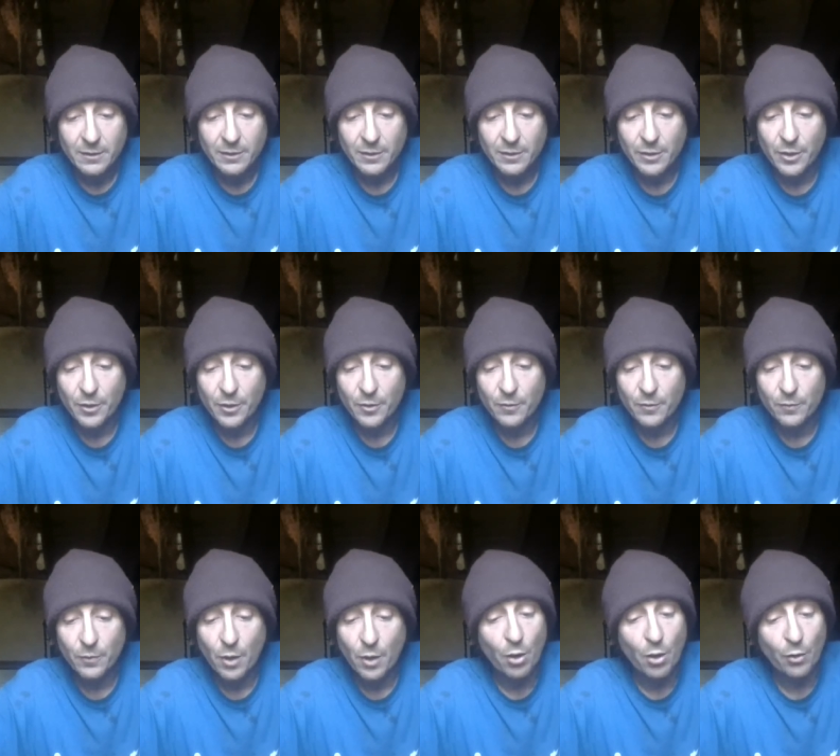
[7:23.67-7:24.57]
you
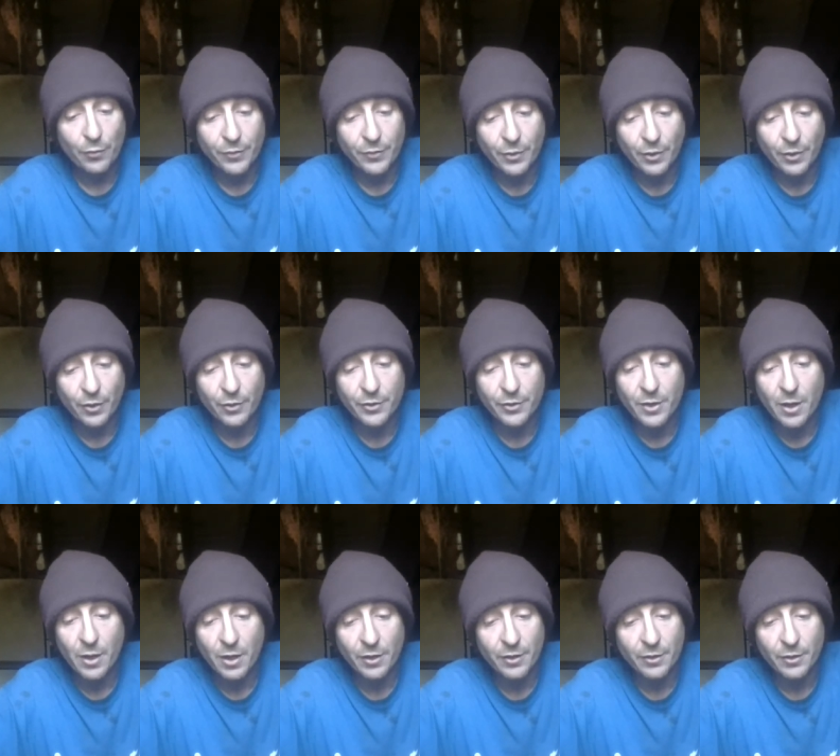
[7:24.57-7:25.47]
know, holding her and
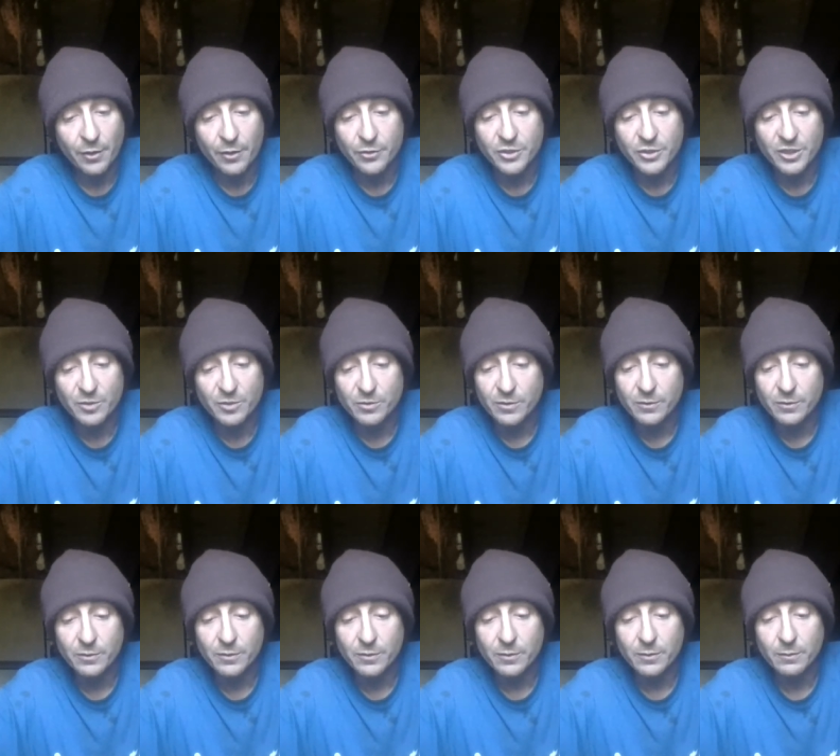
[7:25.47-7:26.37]
hugging her and just
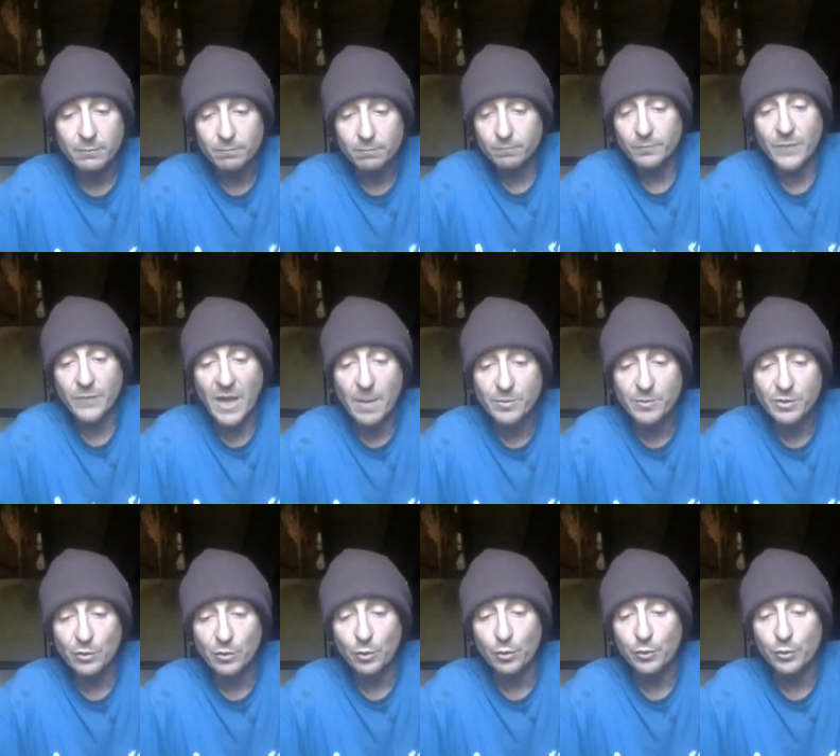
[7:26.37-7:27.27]

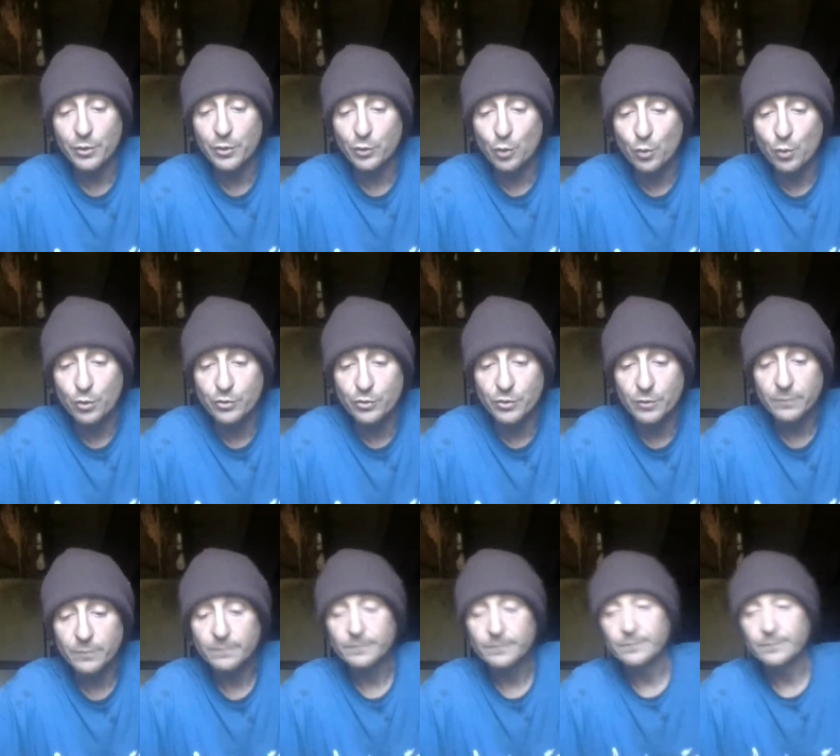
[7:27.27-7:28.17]
absolutely adores her.